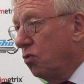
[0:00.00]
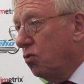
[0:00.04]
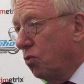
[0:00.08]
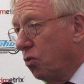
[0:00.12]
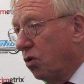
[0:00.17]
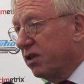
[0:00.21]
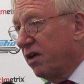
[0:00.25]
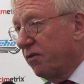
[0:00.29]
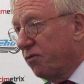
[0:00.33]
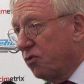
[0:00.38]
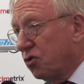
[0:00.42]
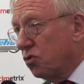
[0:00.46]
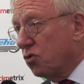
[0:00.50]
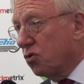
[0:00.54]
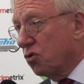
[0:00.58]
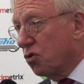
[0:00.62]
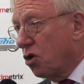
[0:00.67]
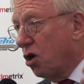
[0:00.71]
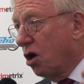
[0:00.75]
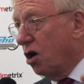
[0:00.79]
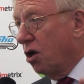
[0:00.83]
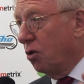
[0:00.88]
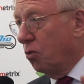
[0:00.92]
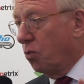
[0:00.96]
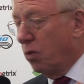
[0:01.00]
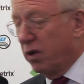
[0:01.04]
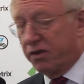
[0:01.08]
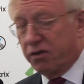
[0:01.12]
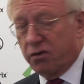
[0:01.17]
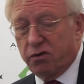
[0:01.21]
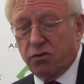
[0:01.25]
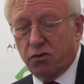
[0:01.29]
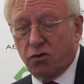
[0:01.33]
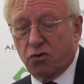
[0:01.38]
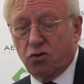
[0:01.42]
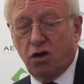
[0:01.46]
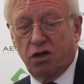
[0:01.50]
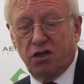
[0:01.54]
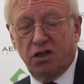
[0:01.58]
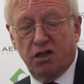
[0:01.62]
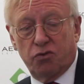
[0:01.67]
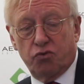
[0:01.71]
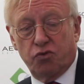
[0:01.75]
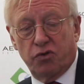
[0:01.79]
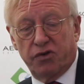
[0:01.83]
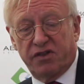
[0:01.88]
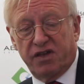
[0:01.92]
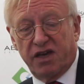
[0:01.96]
whatever you call, whether you call
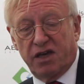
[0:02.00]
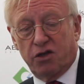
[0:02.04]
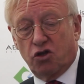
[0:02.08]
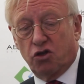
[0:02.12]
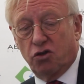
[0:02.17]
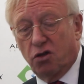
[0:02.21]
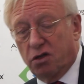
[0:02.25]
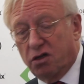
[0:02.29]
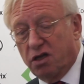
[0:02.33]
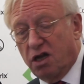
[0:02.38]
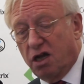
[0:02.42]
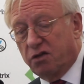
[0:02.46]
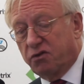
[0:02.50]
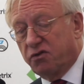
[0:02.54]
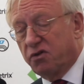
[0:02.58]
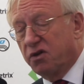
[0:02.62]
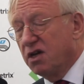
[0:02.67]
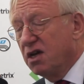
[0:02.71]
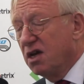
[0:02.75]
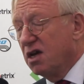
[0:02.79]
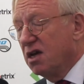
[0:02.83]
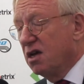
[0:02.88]
it recession or not,